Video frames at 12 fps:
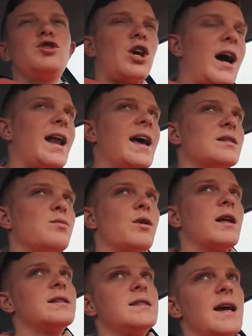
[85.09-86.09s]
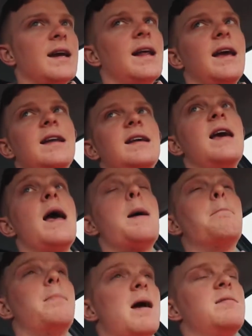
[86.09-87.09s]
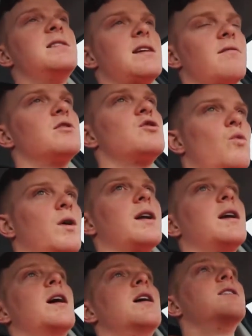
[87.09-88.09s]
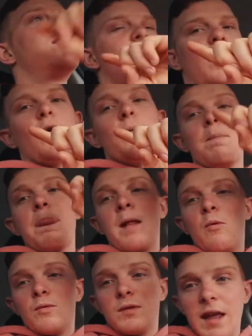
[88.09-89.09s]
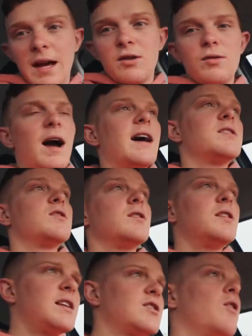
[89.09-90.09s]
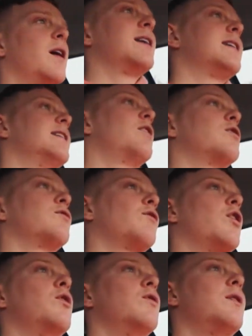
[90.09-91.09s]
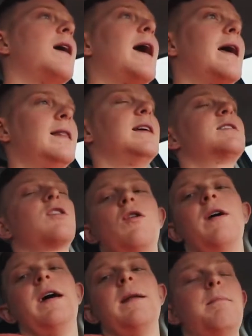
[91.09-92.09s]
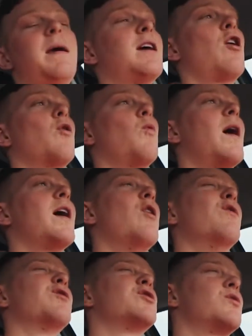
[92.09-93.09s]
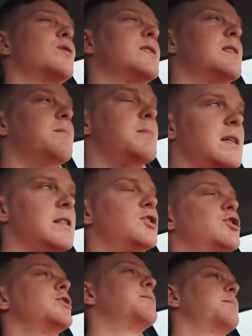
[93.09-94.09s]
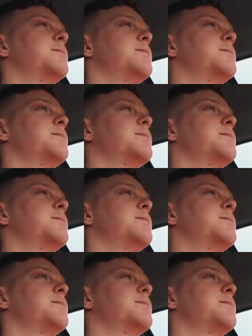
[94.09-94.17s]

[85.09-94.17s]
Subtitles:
try to export it at 1080, maybe 720. So thank you guys, let's go ahead and get on the road and let's go ahead and make our way over towards the beach.